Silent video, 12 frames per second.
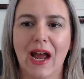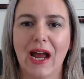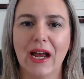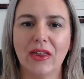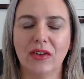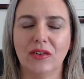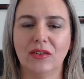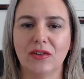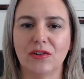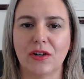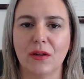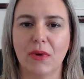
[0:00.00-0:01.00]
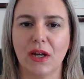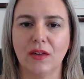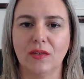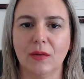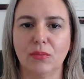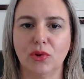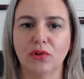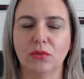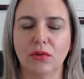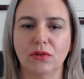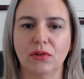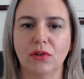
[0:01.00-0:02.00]
Hi, this is attorney Marisa
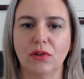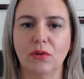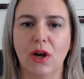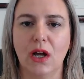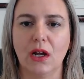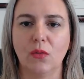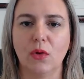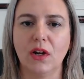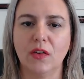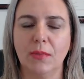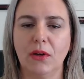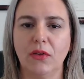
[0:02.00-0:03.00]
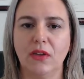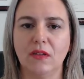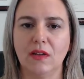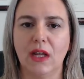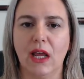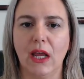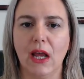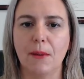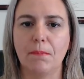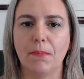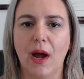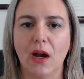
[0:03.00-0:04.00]
Portuondo. I want to speak with you today
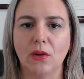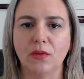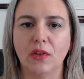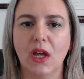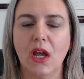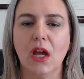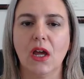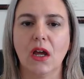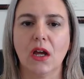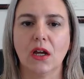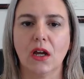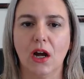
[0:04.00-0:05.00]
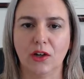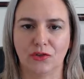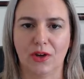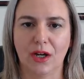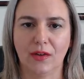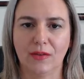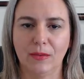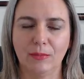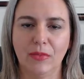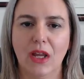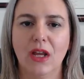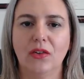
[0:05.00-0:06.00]
about contracts.
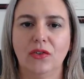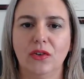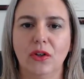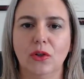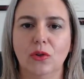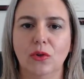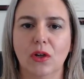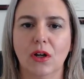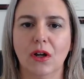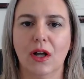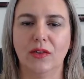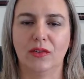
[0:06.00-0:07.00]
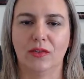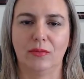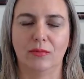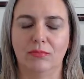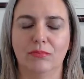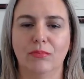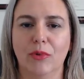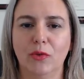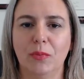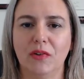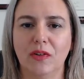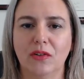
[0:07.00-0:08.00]
So, as most
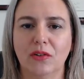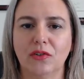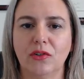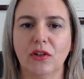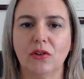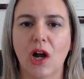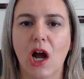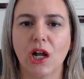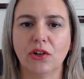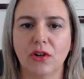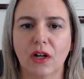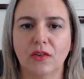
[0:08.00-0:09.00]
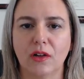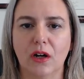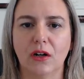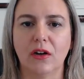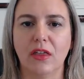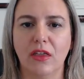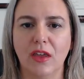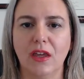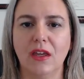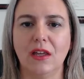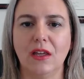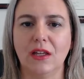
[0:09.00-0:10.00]
business owners know, contracts are
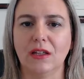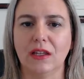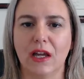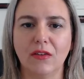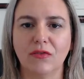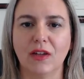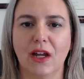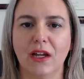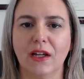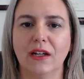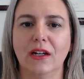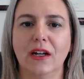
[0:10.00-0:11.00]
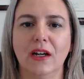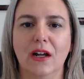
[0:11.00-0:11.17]
the lifeline,